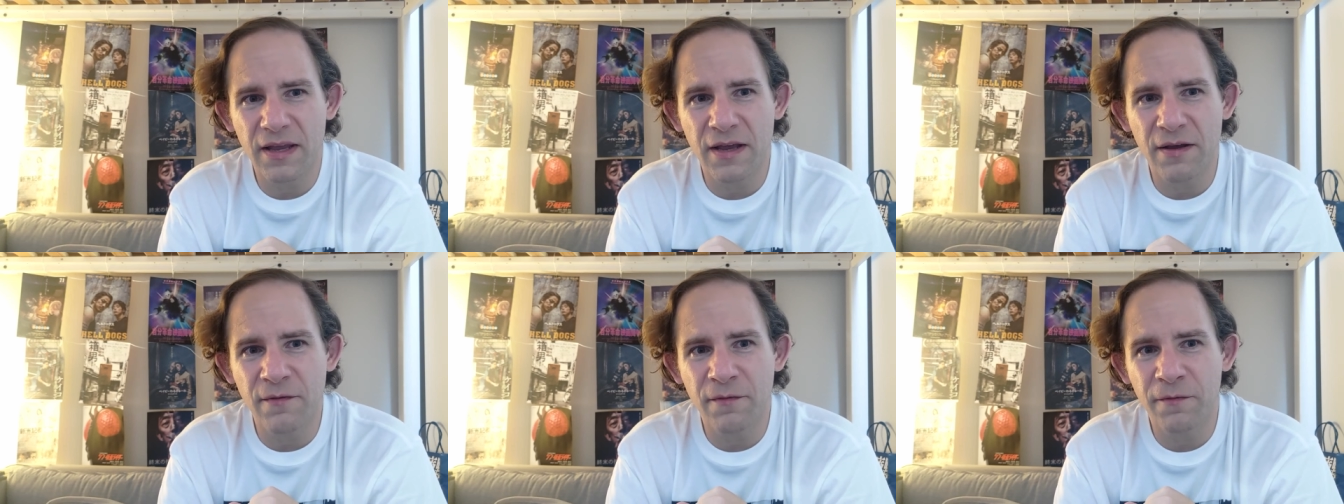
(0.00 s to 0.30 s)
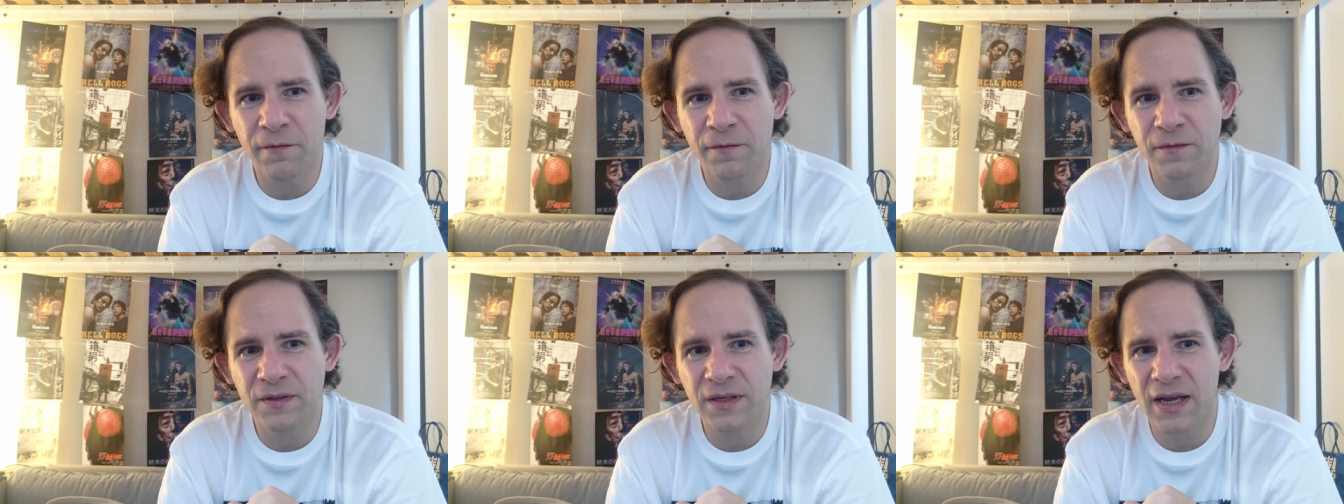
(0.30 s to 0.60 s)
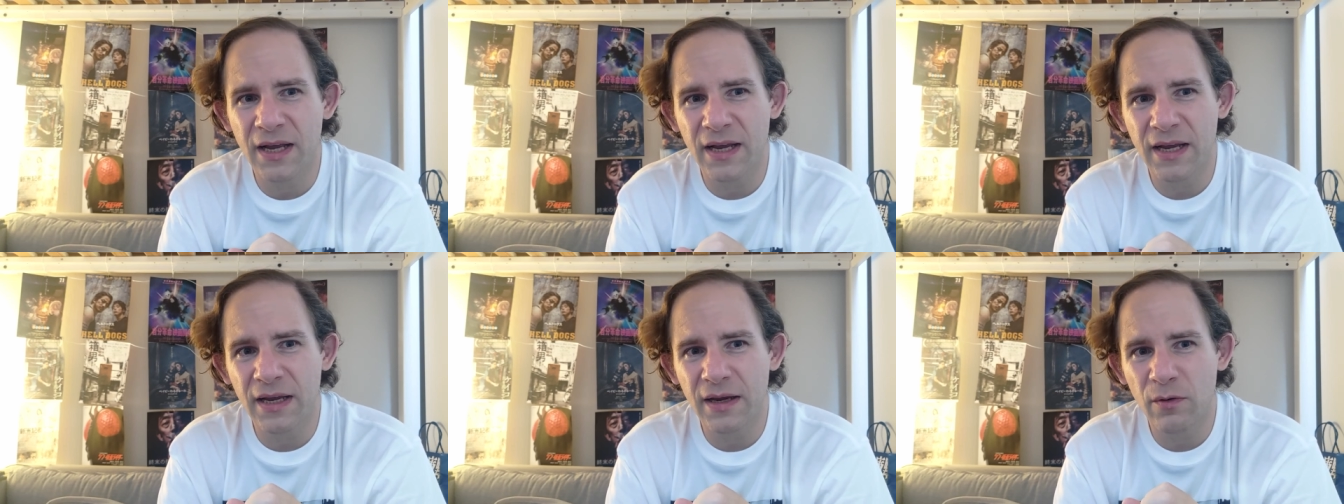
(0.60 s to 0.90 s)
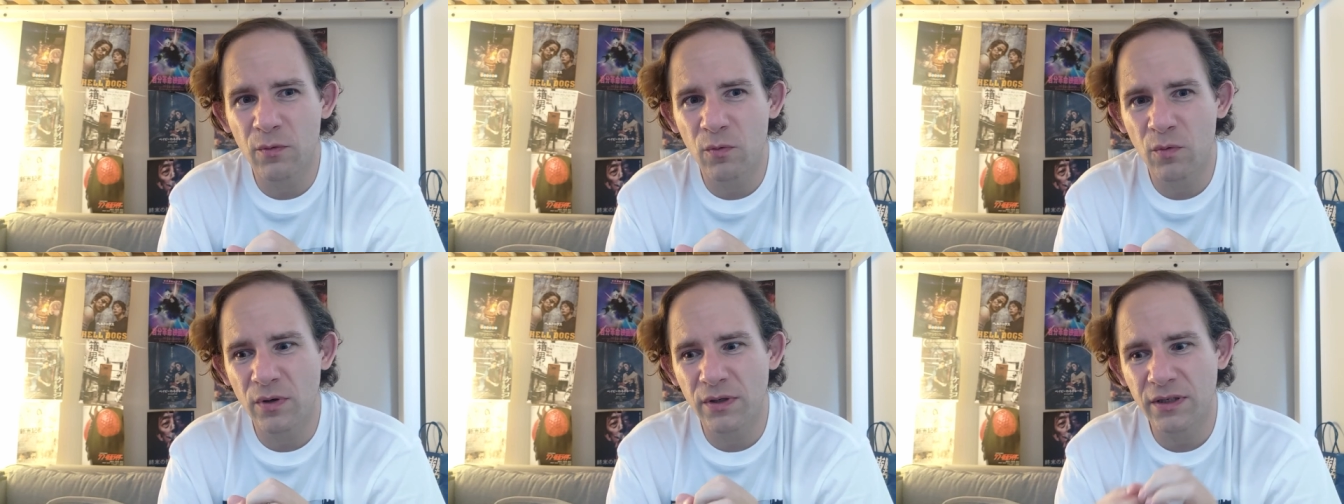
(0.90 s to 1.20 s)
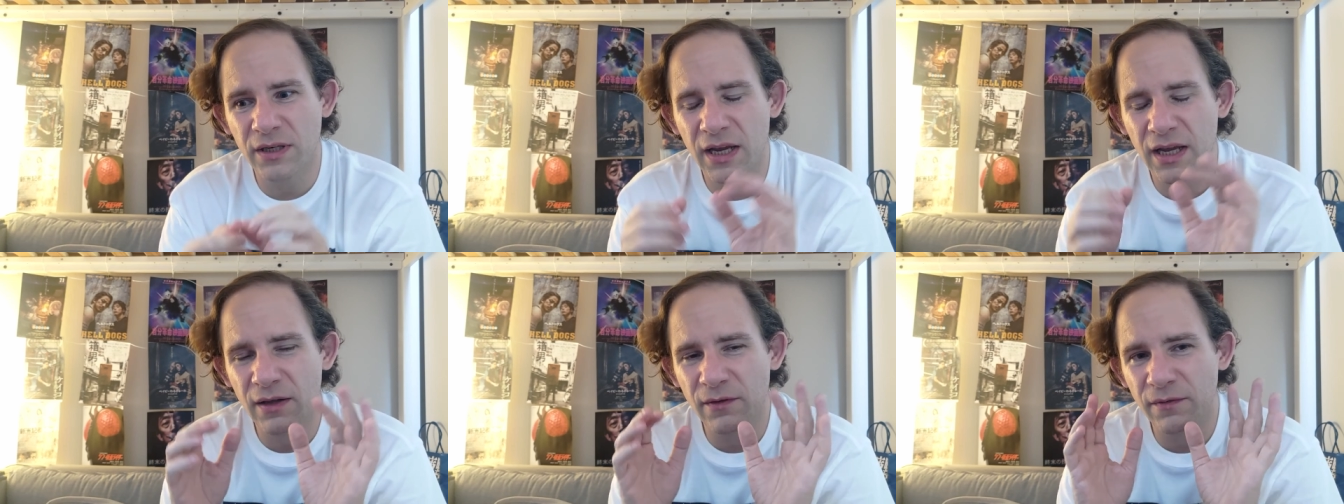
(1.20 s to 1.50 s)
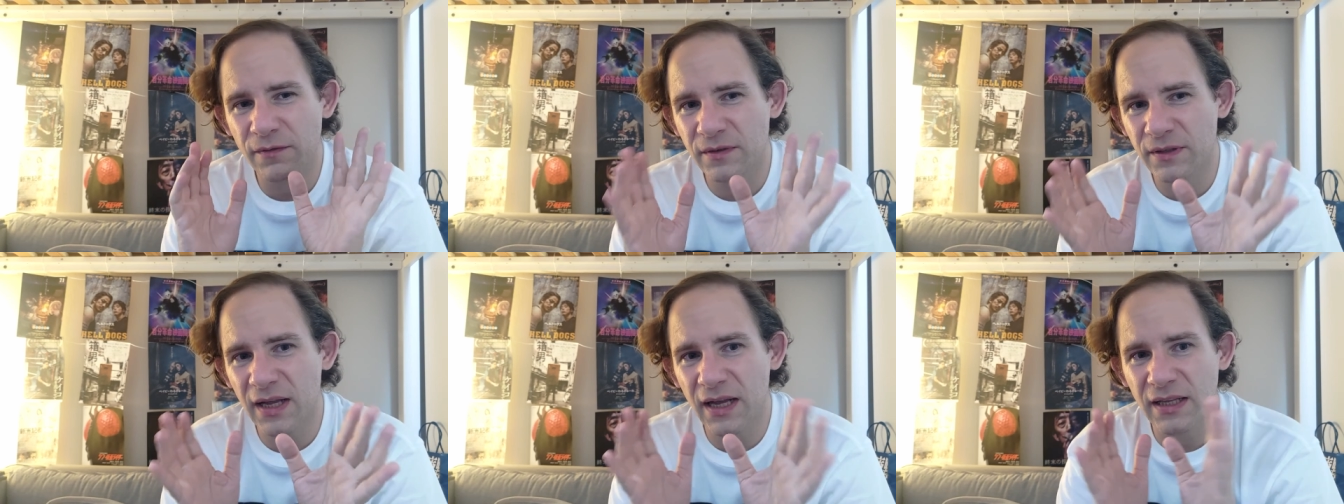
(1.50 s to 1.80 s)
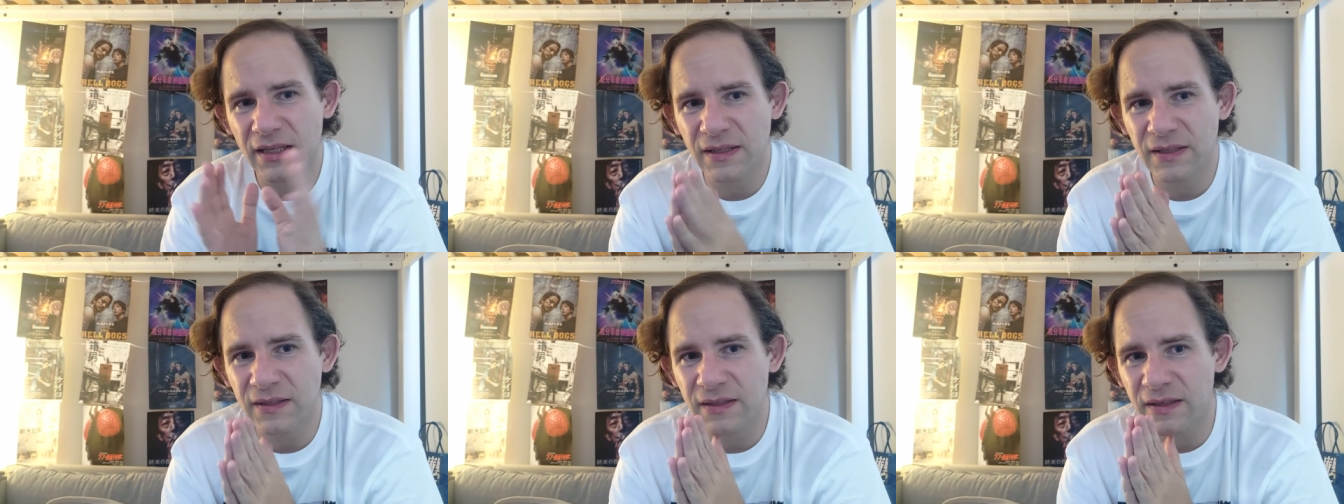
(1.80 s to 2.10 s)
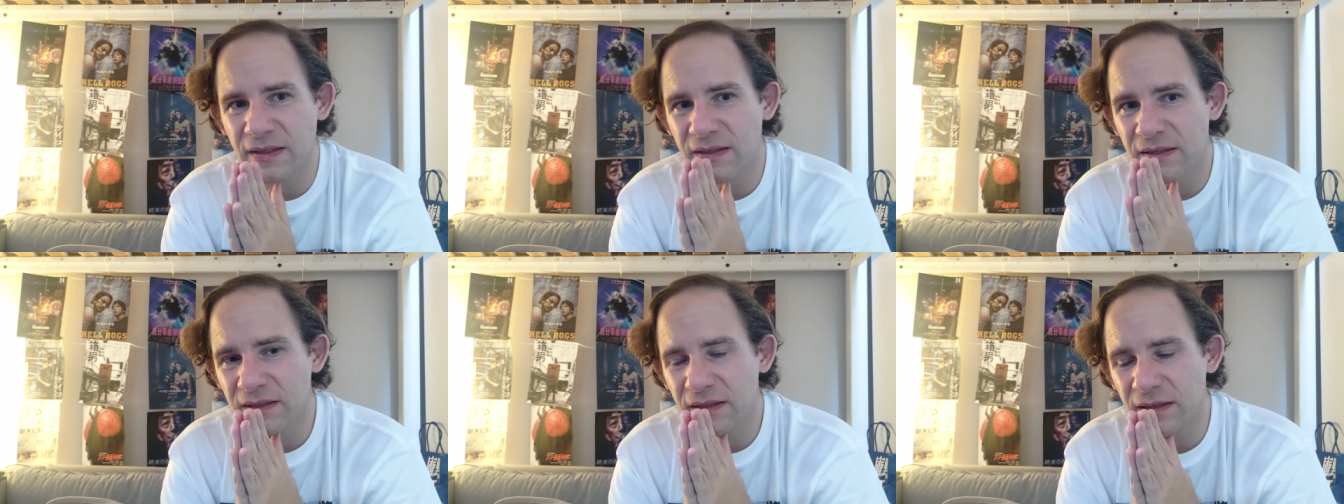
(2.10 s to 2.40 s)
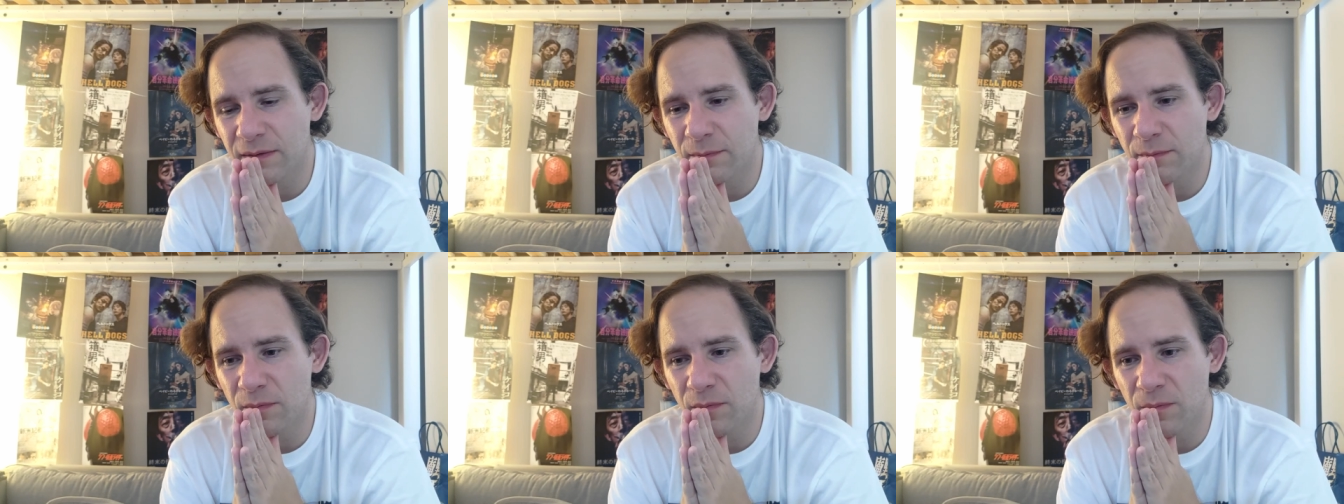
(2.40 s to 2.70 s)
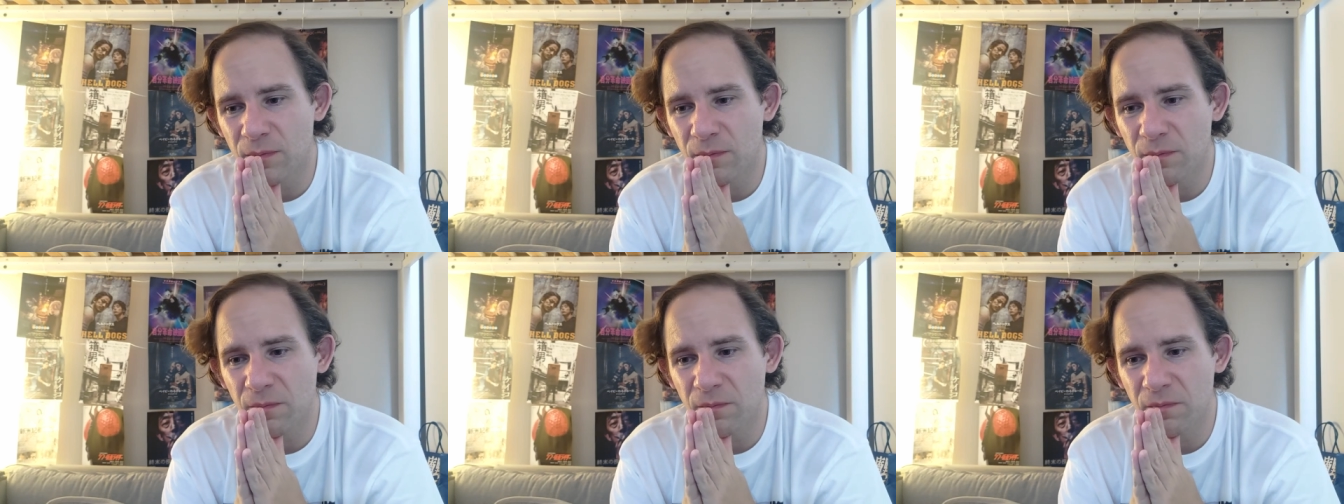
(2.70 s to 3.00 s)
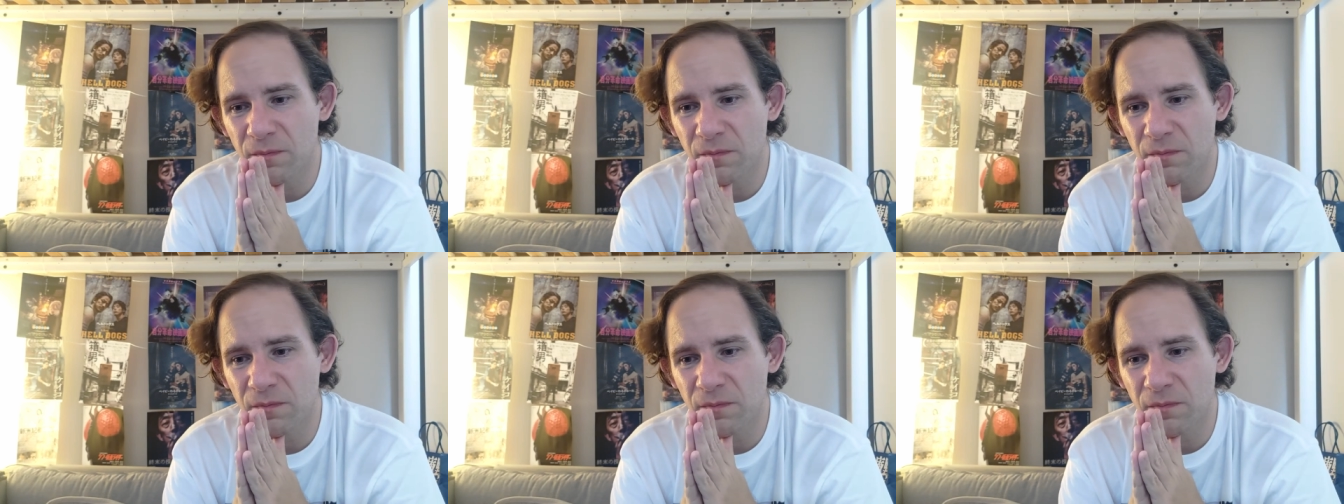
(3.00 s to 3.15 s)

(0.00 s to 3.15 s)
if they would have done this um,